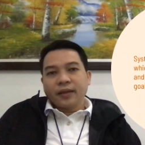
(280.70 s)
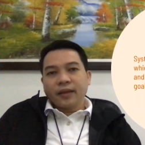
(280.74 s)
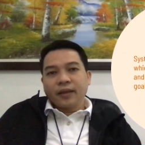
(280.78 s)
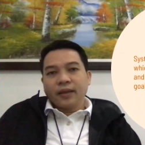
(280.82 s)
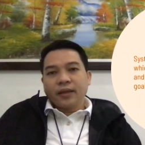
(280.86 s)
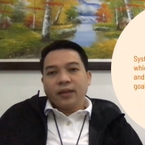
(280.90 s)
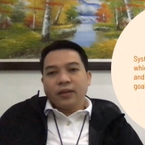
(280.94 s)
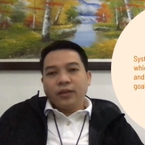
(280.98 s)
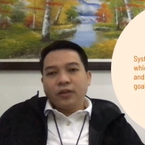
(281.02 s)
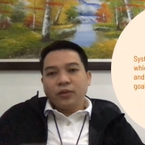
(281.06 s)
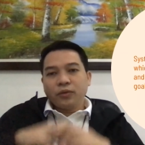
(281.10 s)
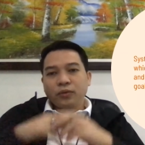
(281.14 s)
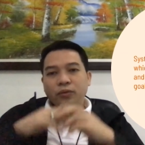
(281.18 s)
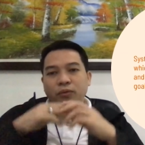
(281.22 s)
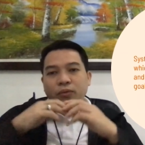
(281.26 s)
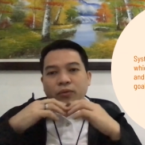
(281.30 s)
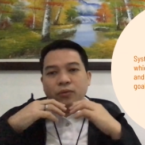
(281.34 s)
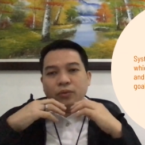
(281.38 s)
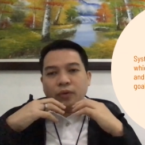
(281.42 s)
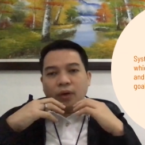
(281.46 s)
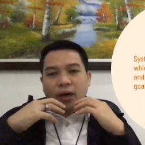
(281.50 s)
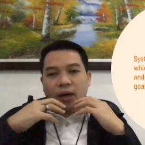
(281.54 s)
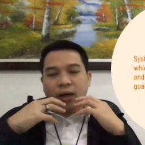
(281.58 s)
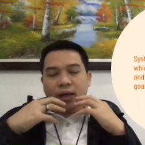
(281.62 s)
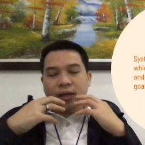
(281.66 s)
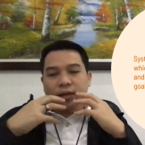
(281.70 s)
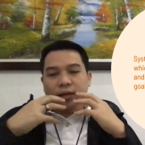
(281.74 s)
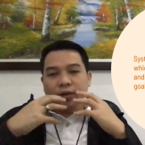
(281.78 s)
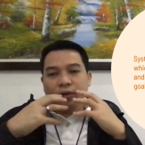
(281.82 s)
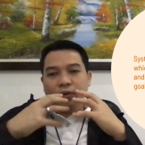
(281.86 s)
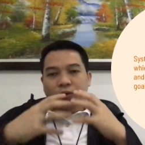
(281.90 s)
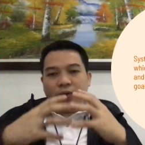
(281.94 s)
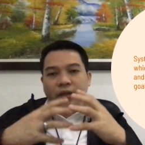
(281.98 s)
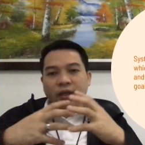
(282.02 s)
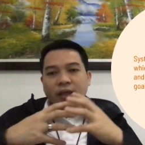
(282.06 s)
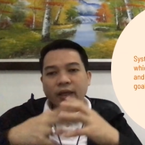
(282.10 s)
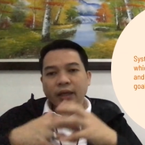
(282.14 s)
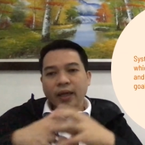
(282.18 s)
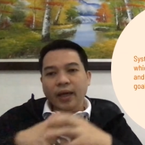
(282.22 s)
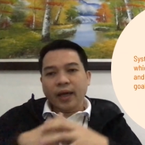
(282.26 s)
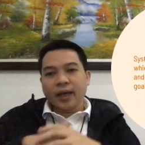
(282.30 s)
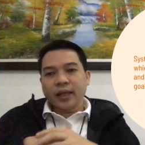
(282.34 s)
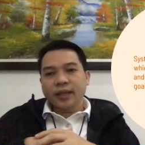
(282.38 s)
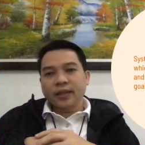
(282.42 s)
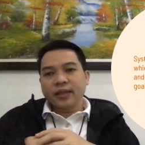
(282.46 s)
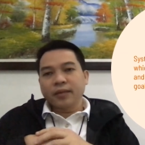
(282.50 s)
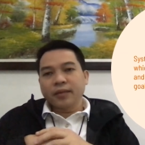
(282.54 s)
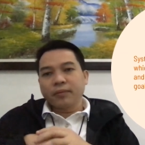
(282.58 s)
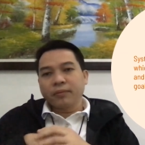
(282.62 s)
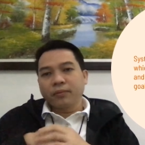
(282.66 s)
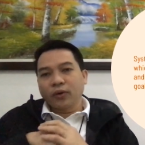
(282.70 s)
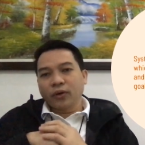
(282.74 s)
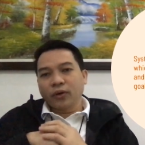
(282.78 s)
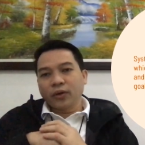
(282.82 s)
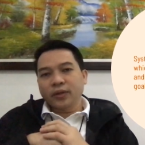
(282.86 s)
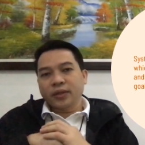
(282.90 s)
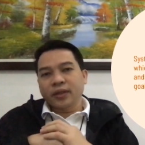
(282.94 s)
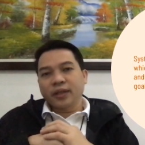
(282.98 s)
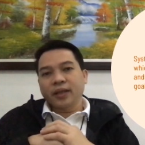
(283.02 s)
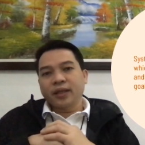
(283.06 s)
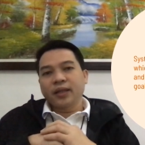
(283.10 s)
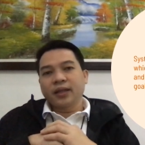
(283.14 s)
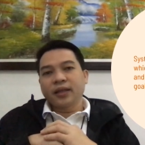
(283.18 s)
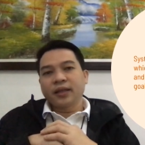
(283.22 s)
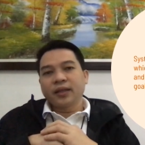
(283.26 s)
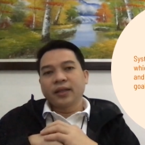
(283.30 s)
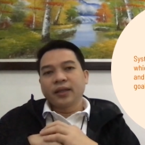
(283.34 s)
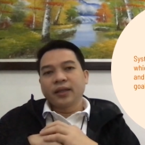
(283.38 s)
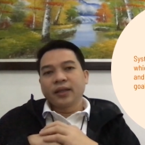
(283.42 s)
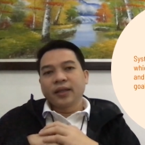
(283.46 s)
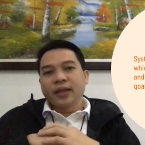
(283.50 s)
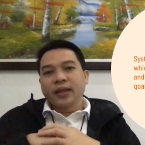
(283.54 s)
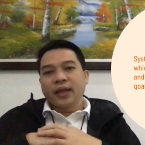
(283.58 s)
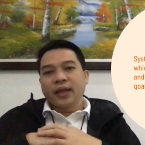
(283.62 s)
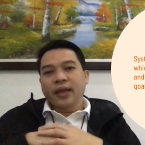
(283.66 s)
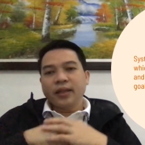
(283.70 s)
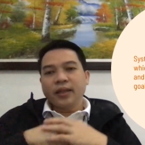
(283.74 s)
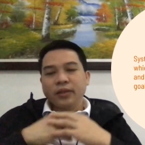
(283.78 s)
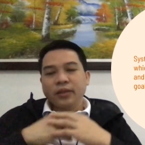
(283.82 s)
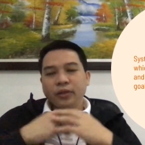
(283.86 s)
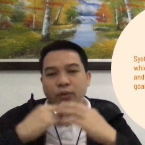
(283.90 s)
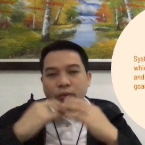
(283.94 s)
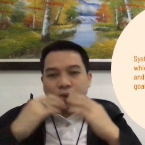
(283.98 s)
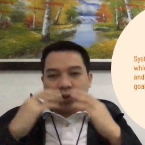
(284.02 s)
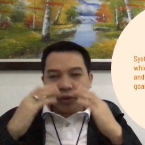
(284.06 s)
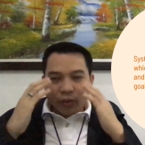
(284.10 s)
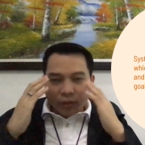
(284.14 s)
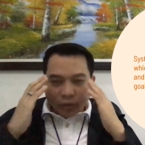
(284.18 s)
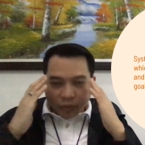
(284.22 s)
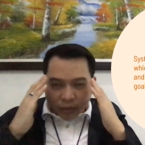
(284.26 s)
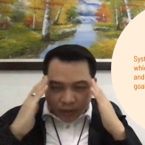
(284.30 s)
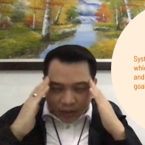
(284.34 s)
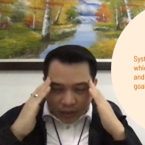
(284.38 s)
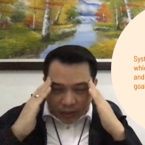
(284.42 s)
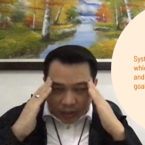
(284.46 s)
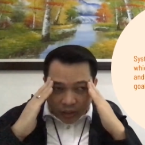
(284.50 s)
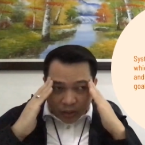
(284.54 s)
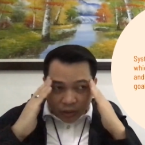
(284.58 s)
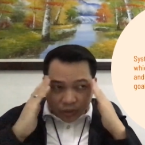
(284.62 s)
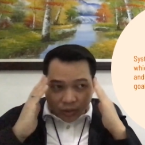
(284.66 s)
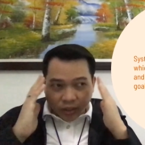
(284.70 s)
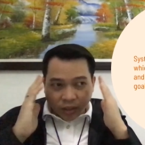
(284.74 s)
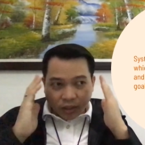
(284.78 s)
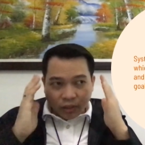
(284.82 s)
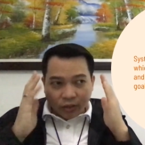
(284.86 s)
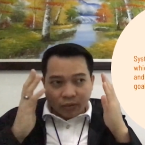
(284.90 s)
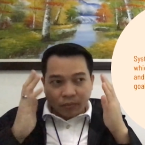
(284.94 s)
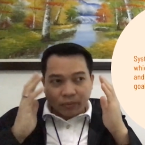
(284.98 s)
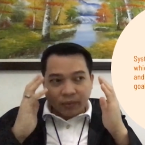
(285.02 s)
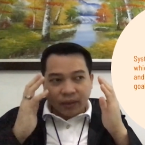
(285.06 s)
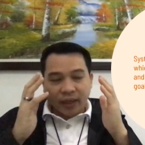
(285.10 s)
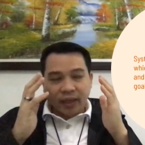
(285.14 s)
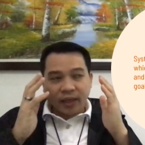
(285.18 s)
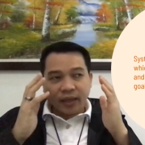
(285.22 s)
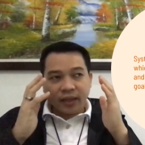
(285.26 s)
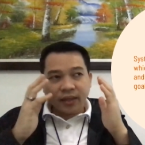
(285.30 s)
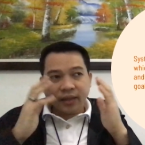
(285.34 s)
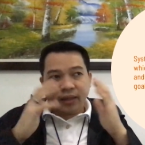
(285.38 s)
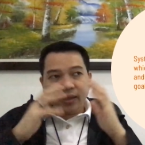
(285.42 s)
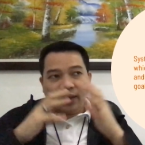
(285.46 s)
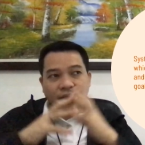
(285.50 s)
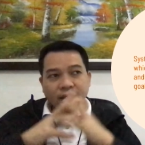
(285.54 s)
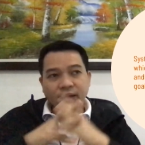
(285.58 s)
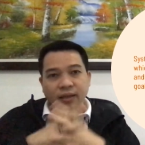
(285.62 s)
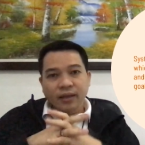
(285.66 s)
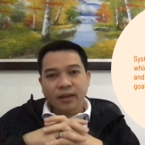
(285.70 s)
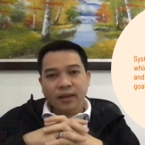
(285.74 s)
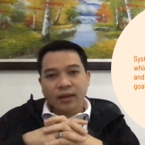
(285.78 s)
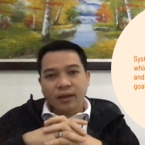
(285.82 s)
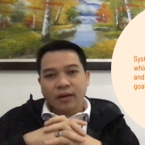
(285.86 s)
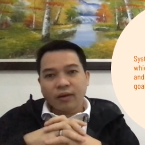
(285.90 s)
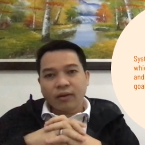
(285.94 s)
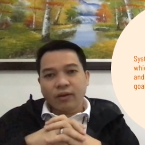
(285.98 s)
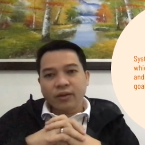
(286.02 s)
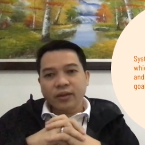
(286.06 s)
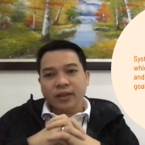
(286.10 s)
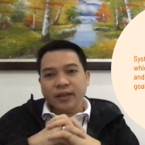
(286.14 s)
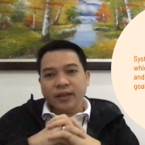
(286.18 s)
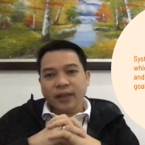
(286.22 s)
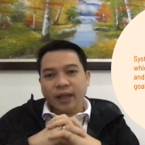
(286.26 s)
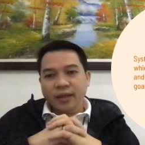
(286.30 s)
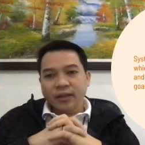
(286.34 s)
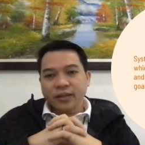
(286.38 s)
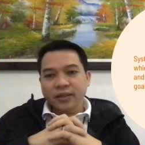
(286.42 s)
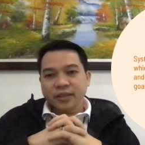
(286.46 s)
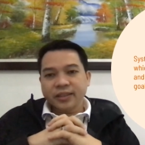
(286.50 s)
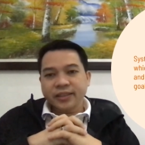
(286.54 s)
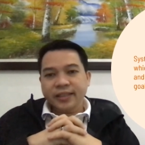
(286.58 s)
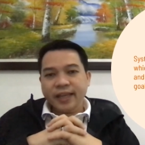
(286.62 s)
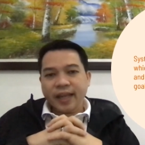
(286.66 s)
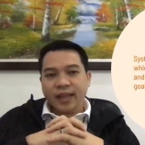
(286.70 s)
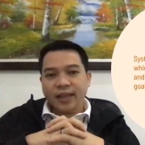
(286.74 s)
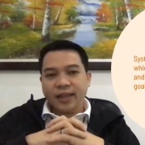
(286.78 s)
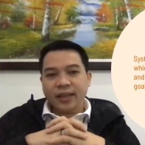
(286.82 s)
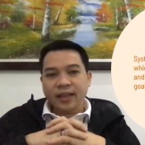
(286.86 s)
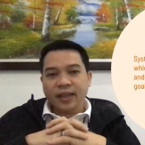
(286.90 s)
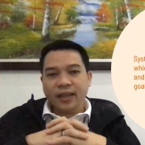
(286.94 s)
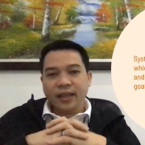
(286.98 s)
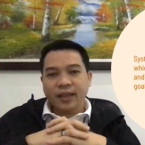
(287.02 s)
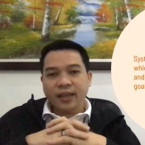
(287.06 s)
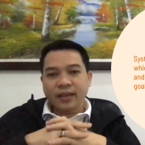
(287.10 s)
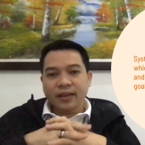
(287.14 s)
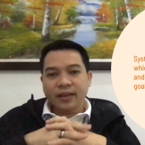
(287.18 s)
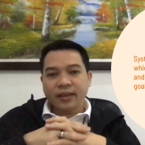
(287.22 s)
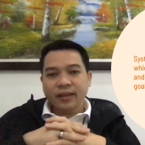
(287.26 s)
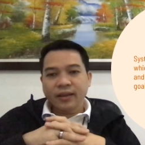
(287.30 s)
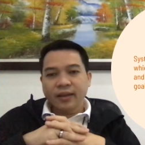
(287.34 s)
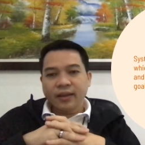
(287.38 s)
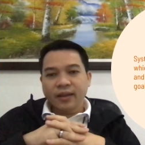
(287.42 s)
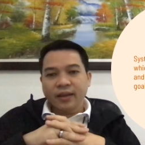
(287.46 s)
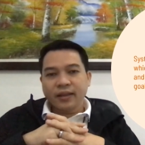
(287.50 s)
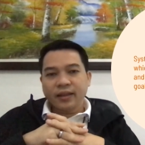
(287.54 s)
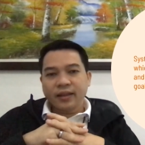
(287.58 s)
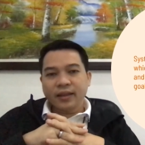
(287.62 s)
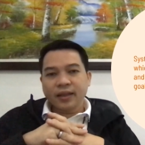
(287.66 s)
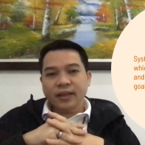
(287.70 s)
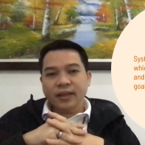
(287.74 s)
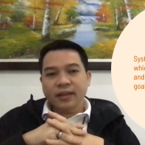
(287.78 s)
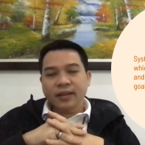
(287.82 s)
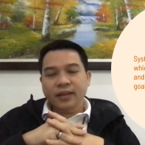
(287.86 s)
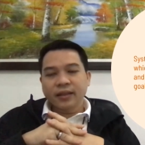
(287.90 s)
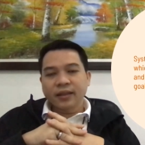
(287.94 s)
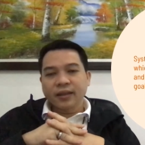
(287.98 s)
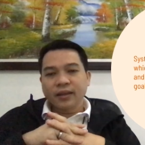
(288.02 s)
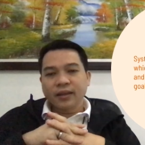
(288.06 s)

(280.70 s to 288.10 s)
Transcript: you are looking at the model and you are conditioning your mind on an understanding that